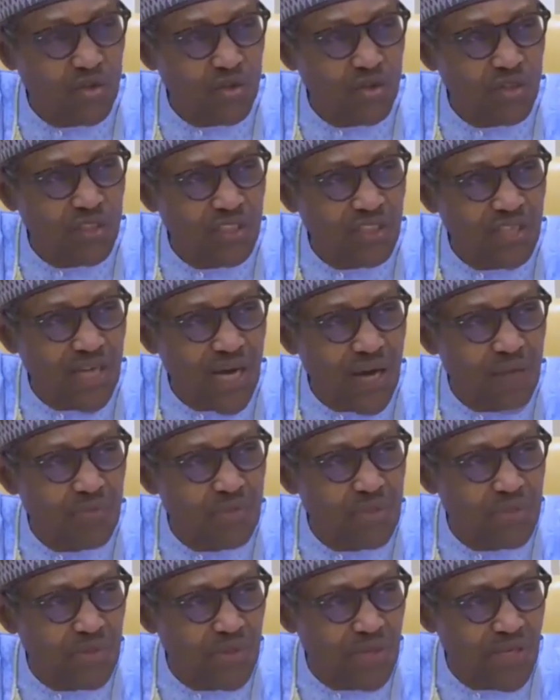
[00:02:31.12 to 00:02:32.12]
I think those that
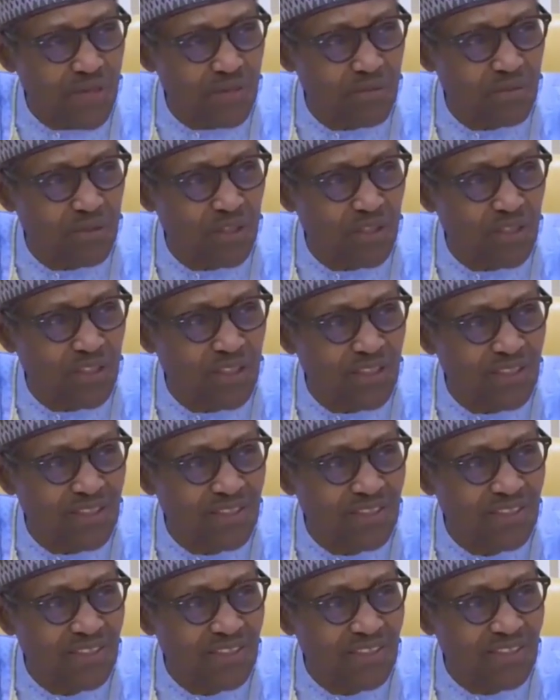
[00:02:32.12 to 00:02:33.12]
are misbehaving,
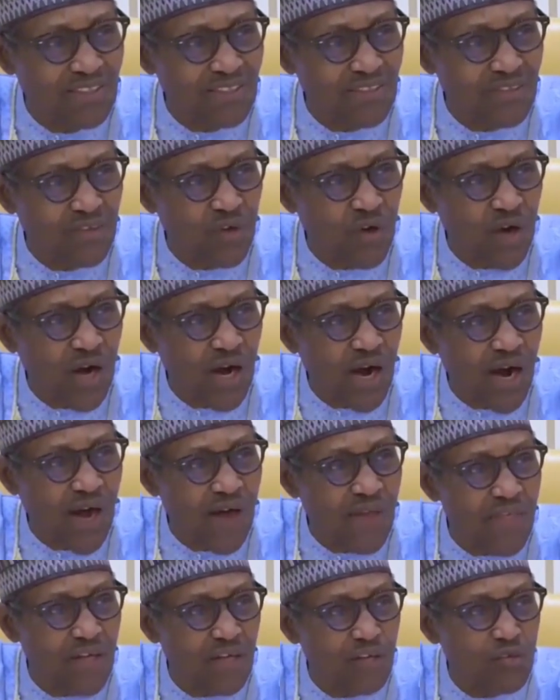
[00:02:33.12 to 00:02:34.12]
they were
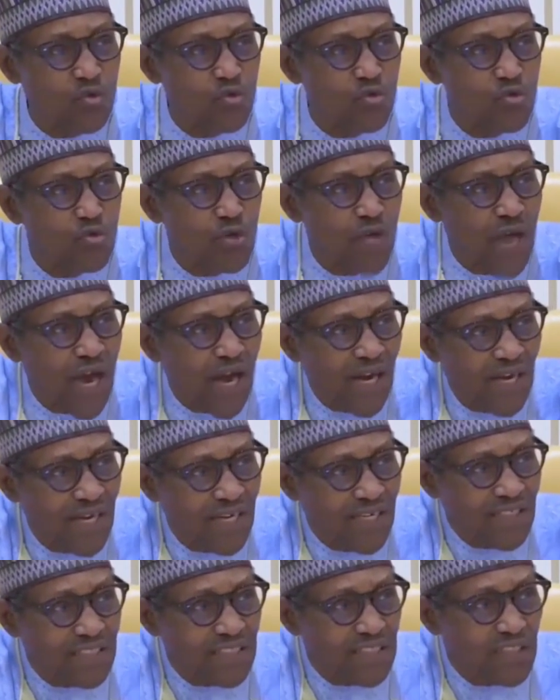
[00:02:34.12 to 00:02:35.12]
either too
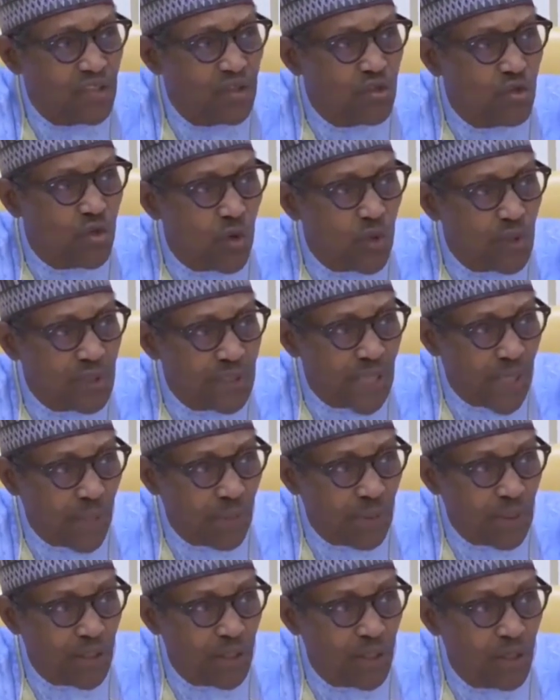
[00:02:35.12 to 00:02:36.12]
young, they didn't know
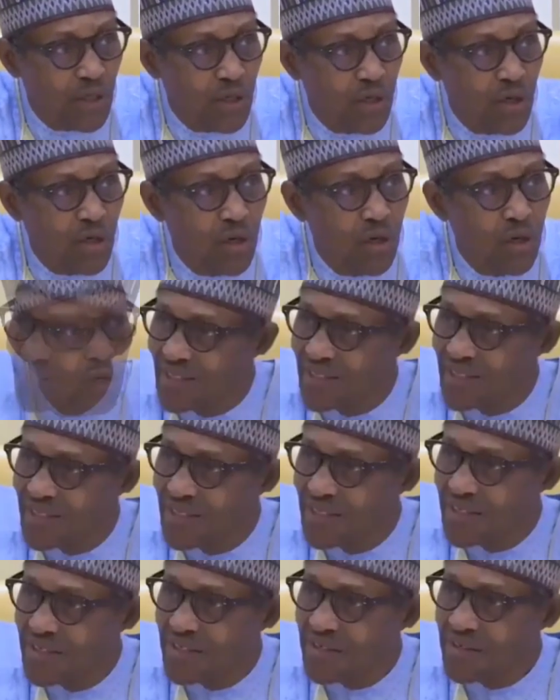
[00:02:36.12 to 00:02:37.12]
what happened.
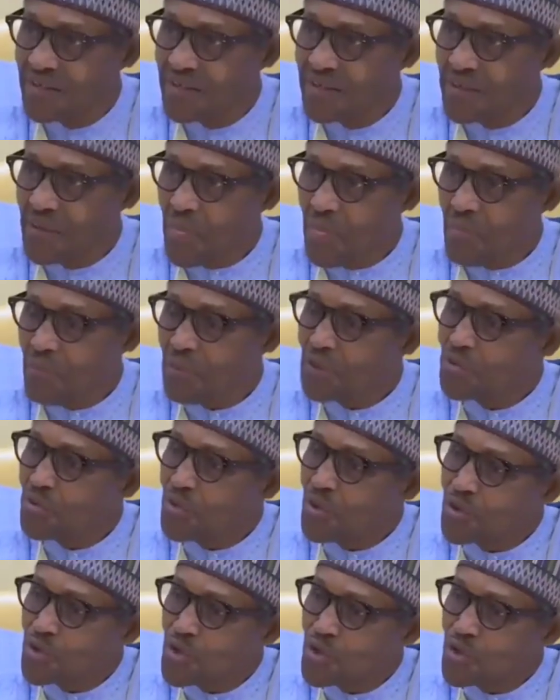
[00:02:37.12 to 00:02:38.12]

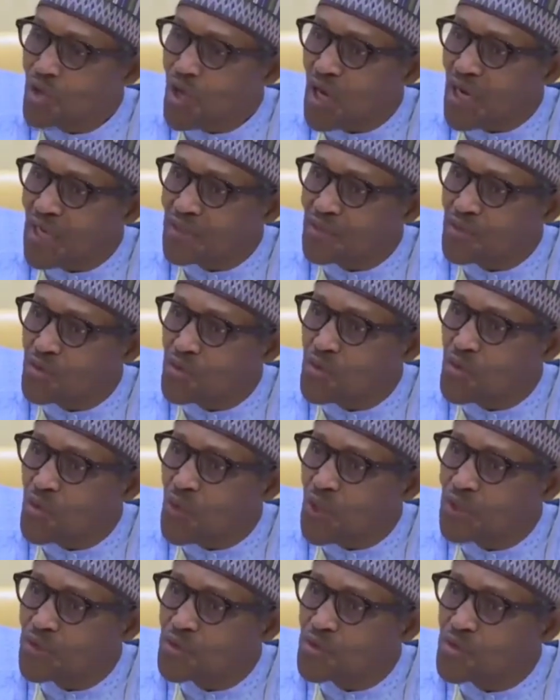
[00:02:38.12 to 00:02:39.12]
But for those of us
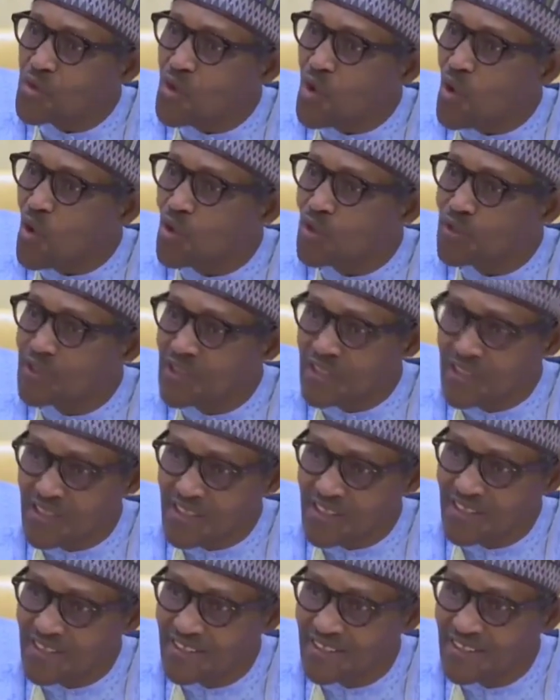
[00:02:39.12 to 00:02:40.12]
who went through all
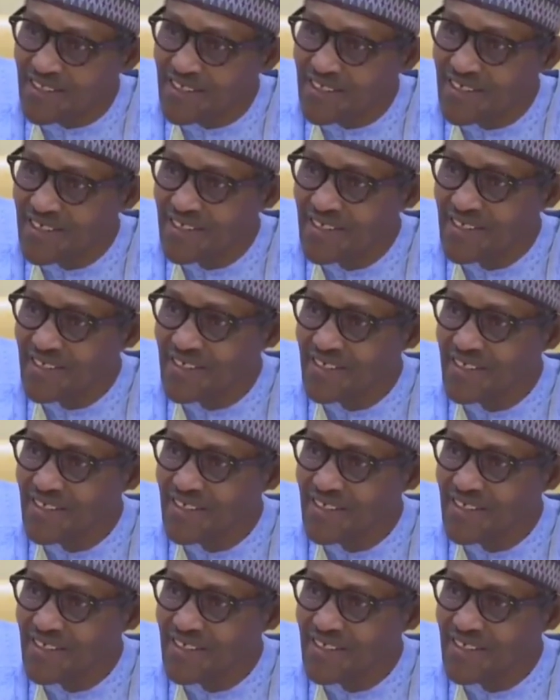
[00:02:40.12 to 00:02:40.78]
these things,